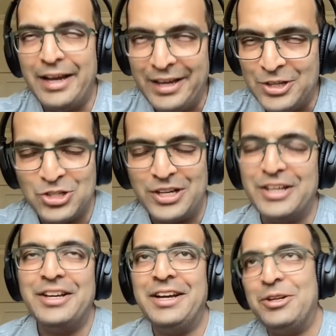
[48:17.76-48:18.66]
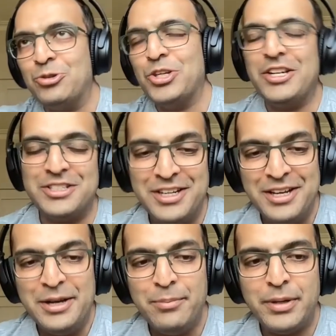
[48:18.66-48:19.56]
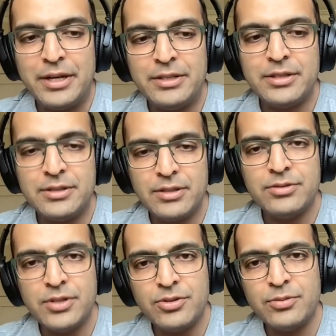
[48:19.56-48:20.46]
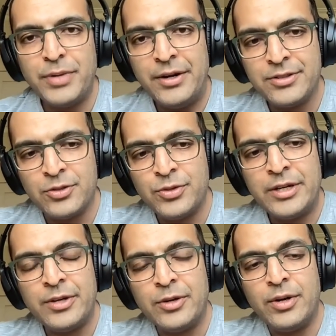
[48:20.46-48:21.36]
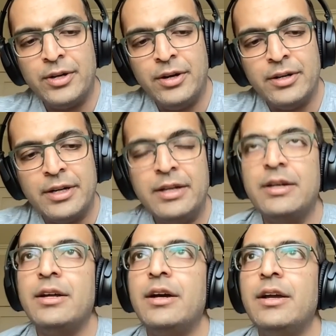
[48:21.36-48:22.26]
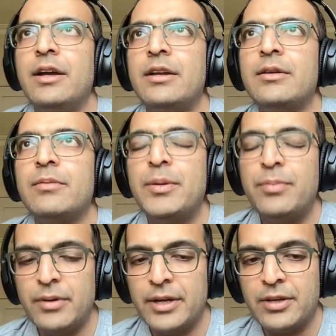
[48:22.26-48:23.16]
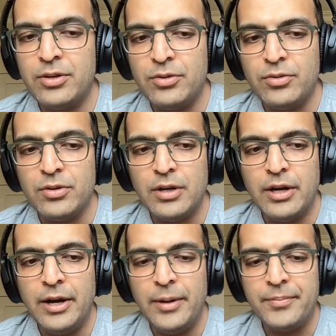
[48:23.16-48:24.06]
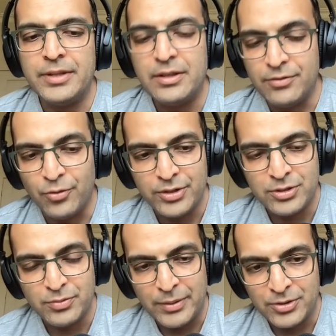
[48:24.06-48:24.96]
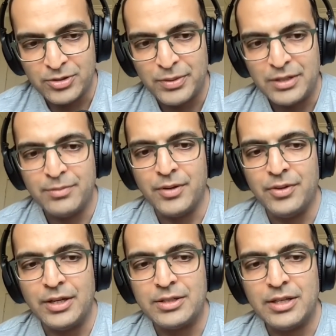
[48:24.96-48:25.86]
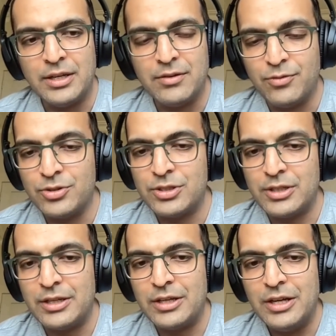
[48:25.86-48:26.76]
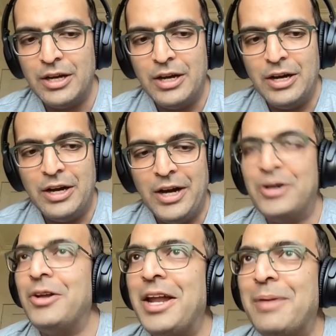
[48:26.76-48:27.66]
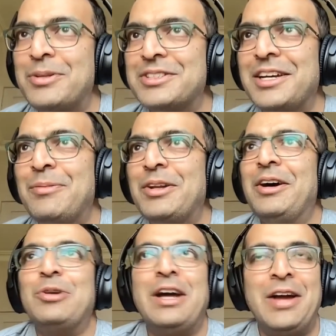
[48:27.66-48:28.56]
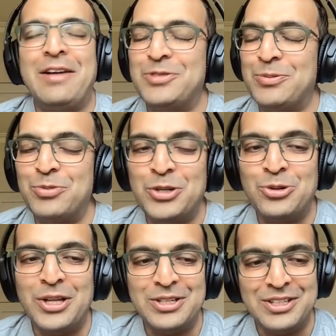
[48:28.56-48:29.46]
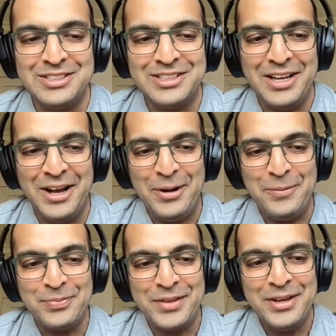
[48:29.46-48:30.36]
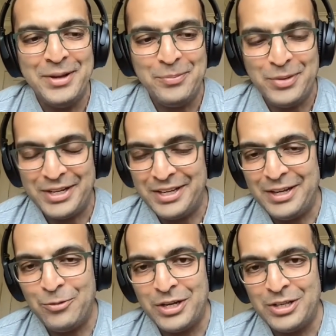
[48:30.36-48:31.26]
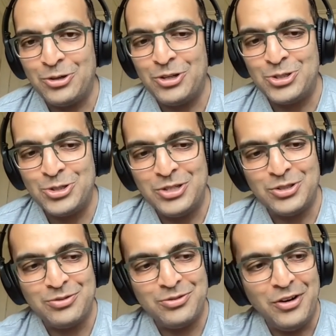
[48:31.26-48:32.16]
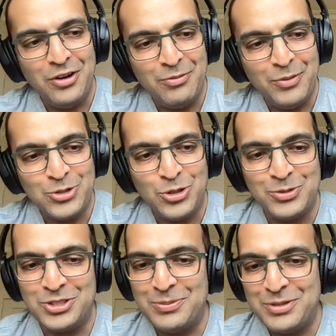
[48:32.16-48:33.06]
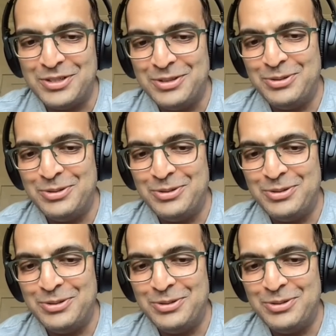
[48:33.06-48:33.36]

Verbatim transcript: initially and it'll change but it's, it's those social barriers are really really quite hard and and people like you um, need a voice to be able to speak about that and unfortunately i don't know how that happens i mean i would, I would have some pretty cool ideas um, but again i work in the constraints of of my job description